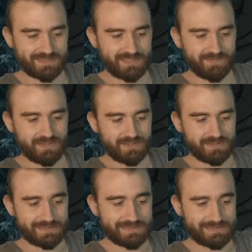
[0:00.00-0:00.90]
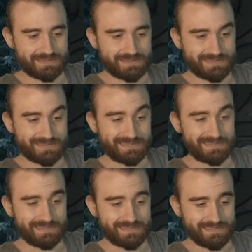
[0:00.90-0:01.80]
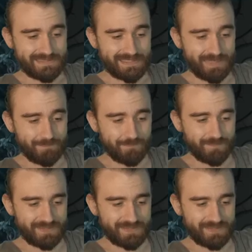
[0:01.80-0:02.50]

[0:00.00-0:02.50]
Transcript: even. Yep.